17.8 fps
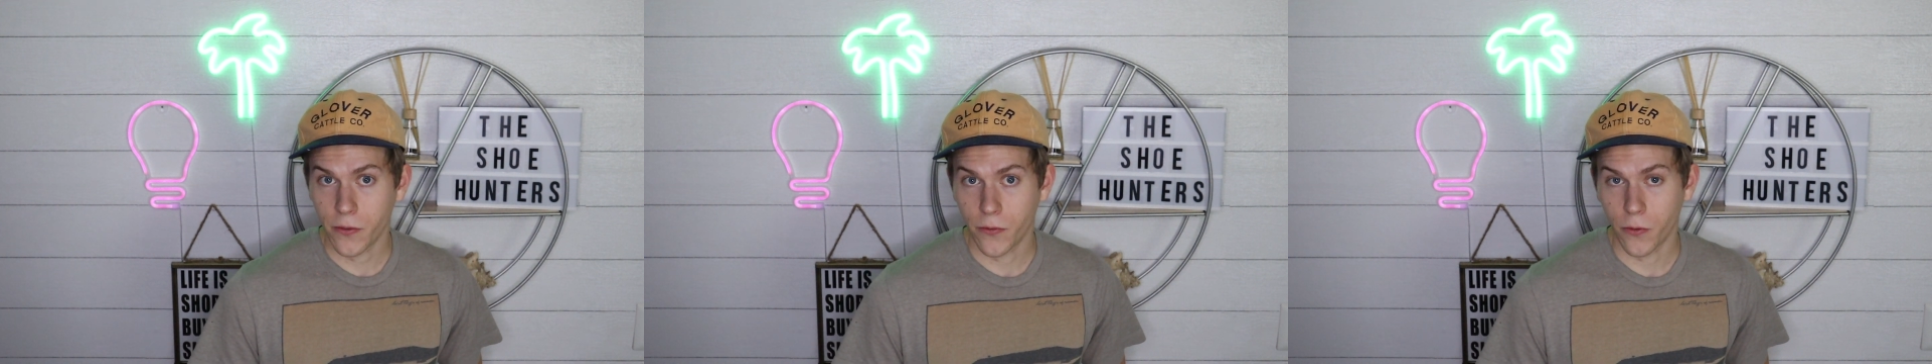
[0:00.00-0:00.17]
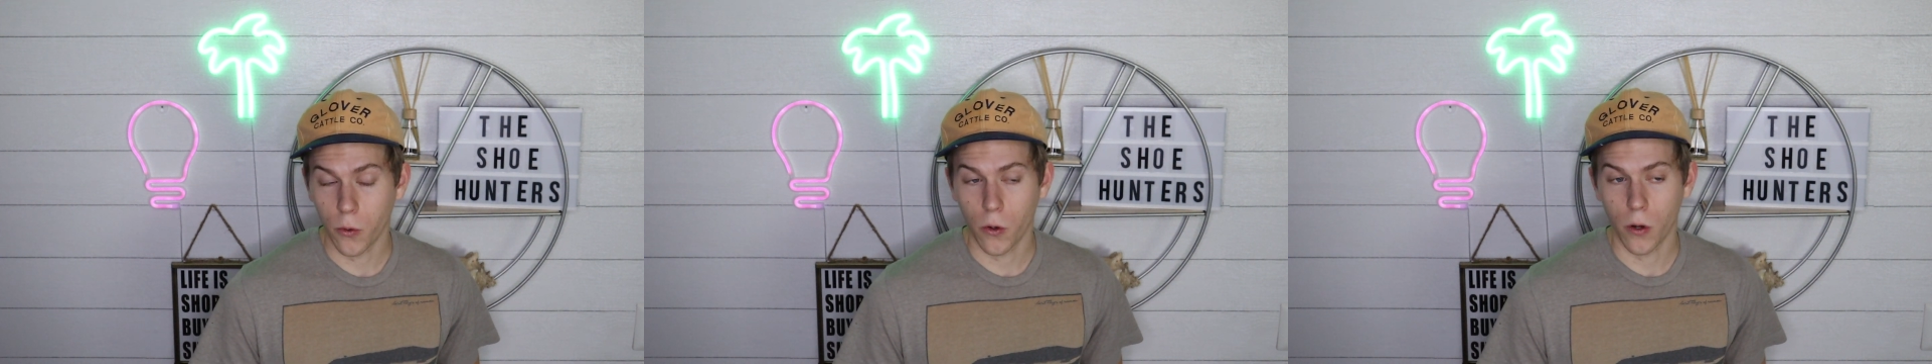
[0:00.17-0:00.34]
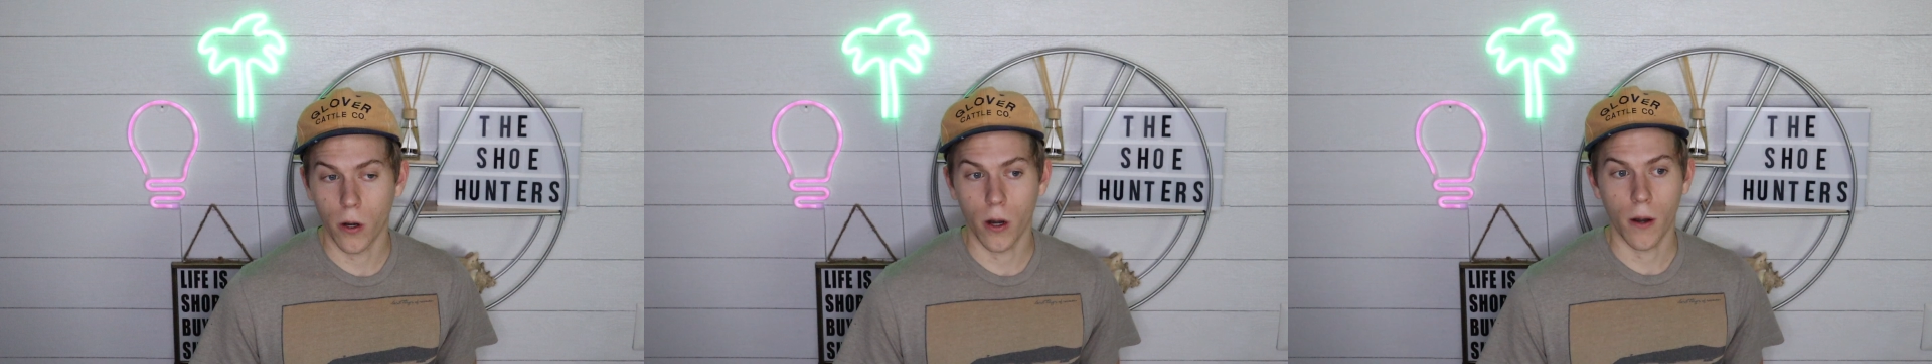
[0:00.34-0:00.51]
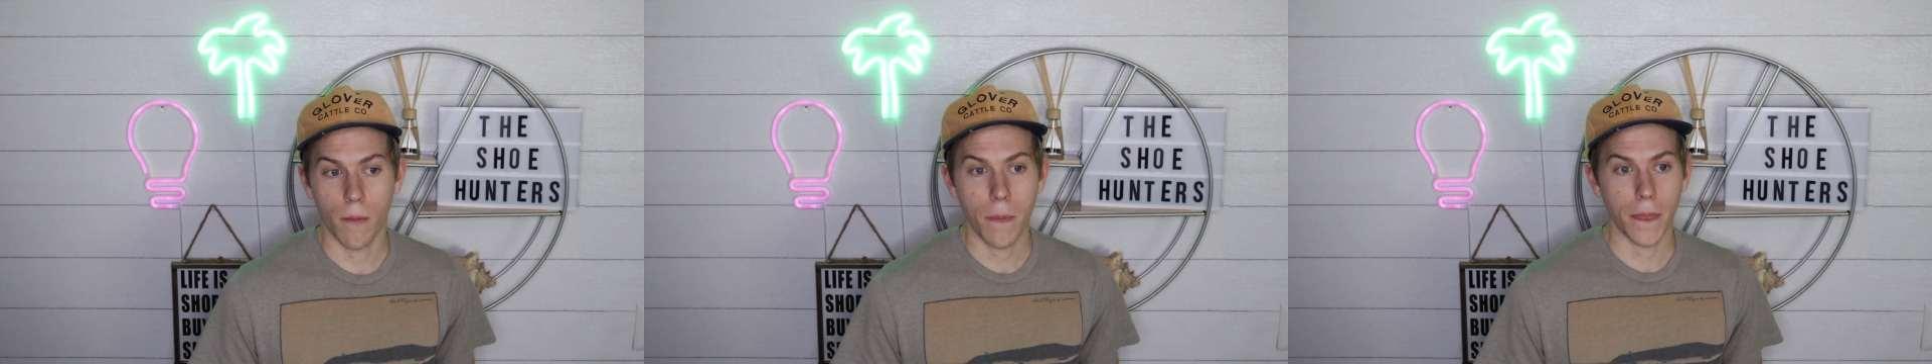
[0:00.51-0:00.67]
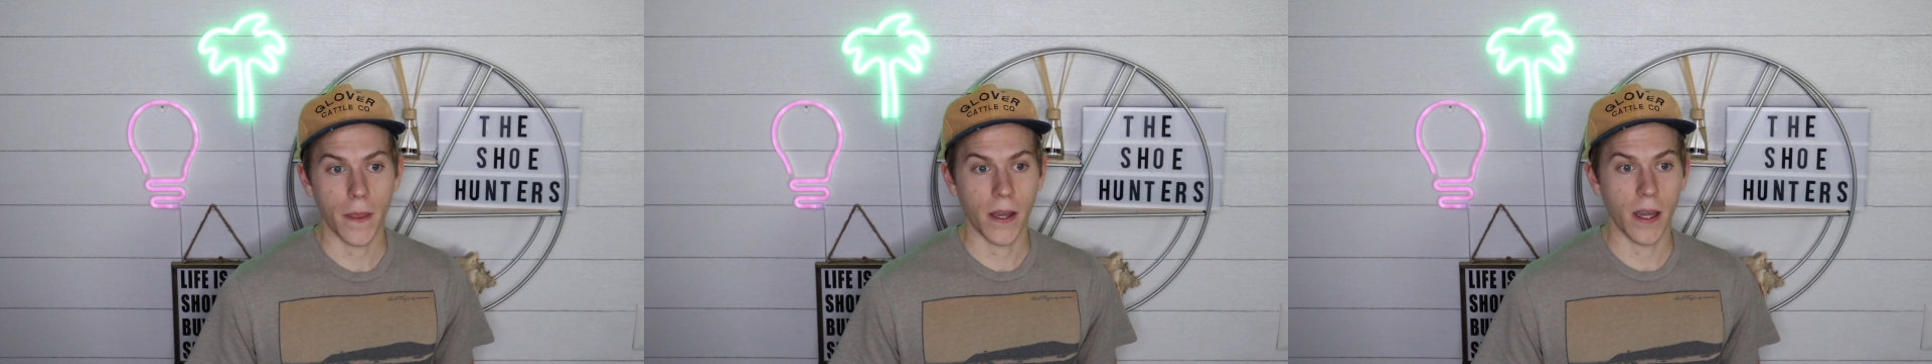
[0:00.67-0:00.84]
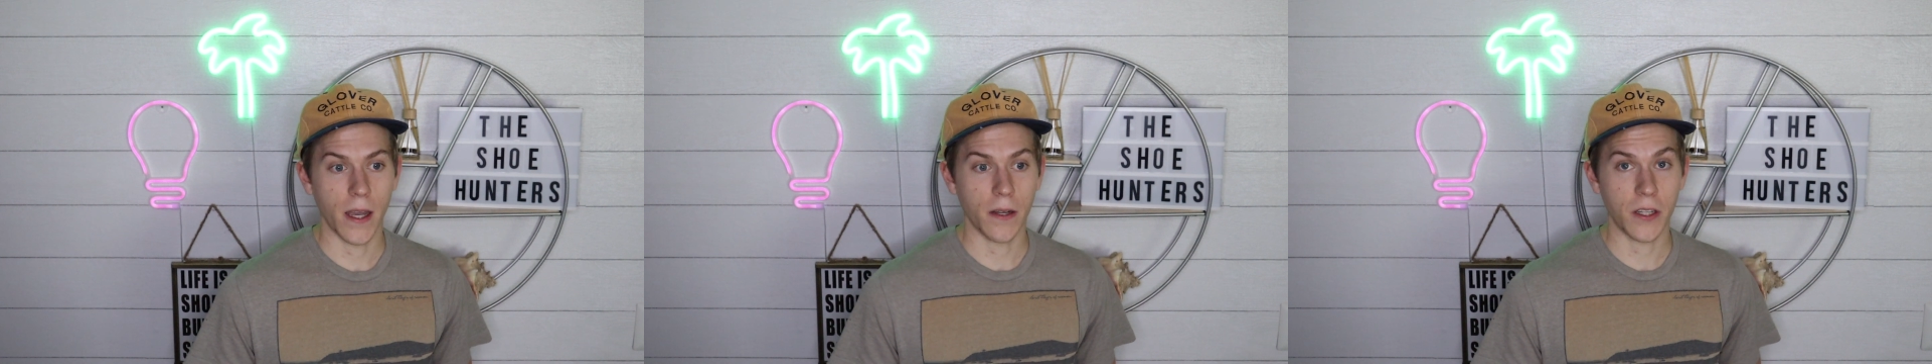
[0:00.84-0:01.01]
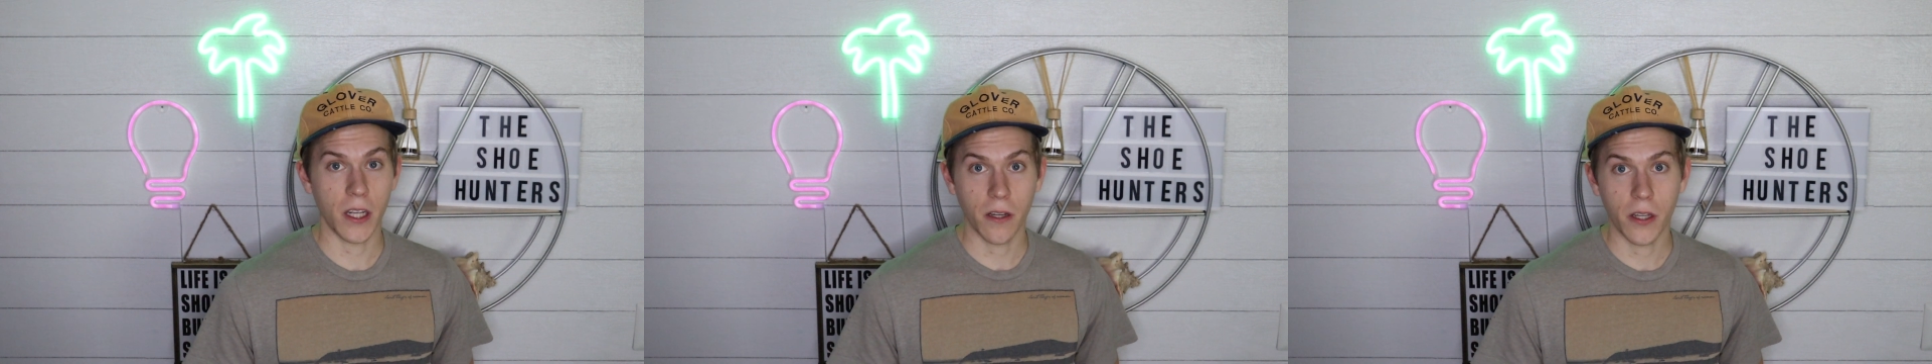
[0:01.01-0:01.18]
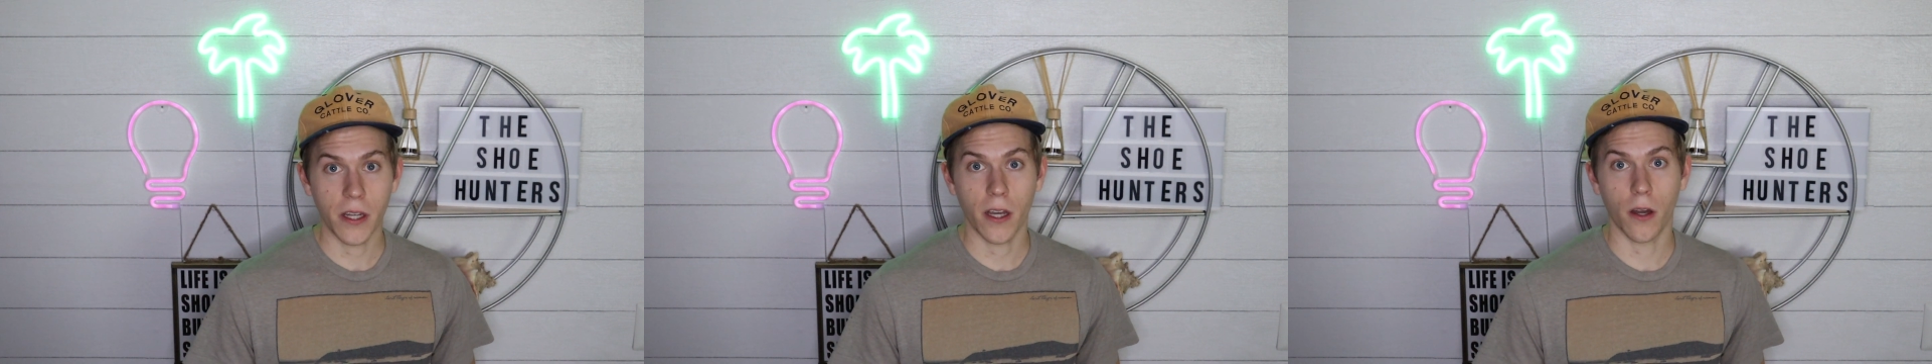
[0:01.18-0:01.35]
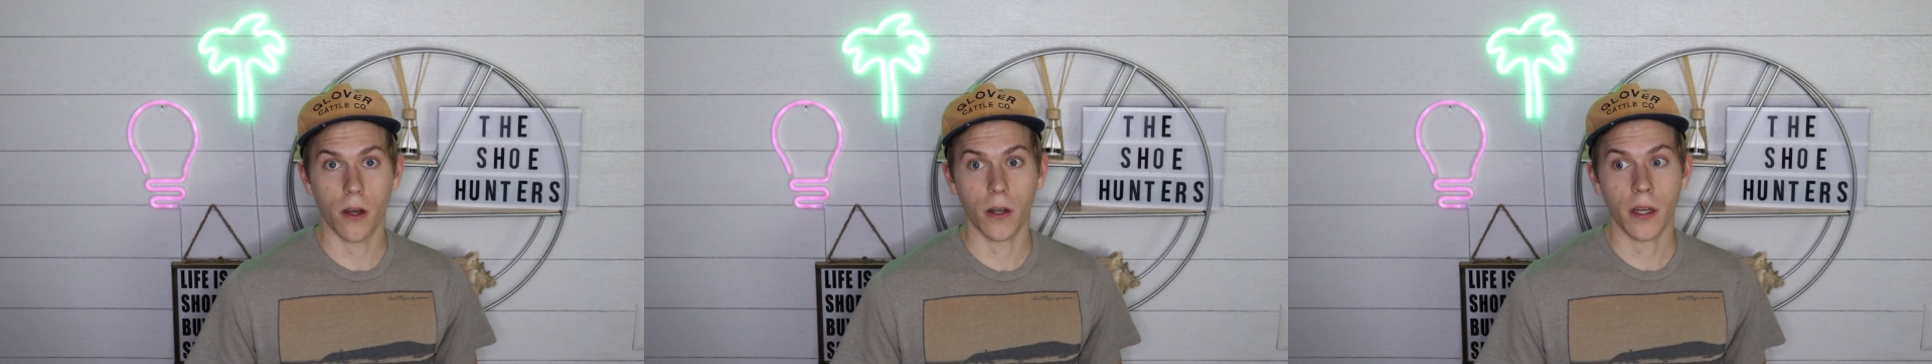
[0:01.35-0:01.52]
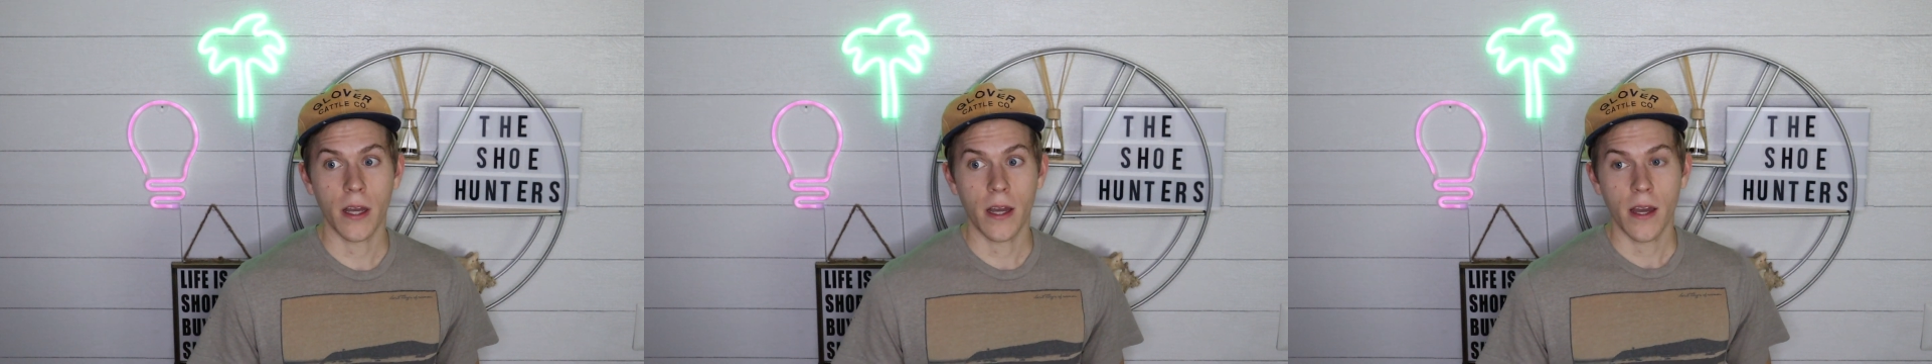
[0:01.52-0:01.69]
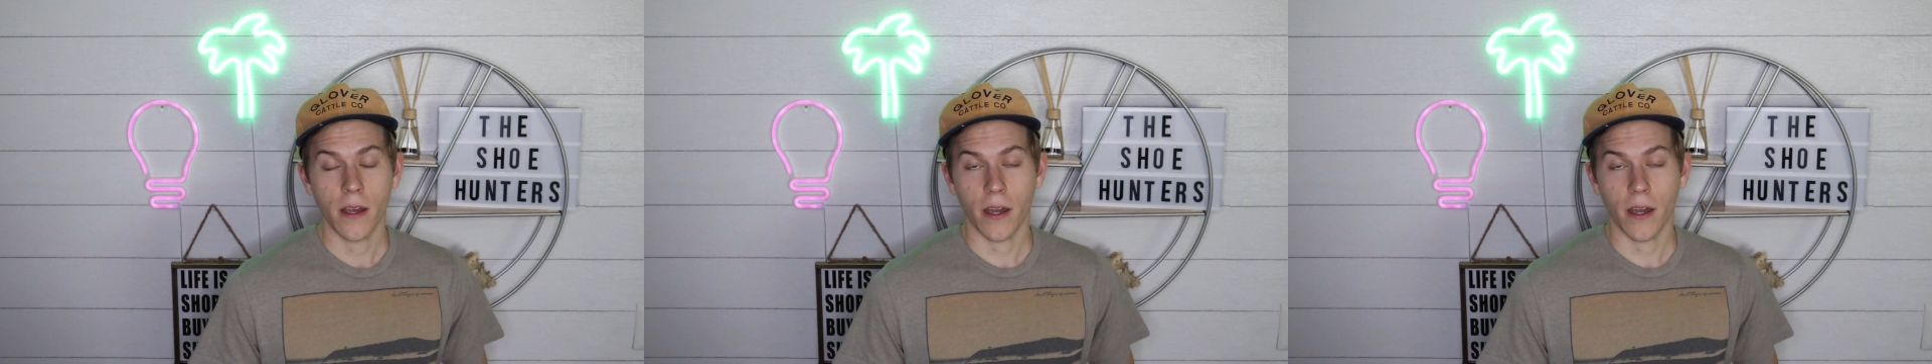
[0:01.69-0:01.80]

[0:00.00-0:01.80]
for a detailed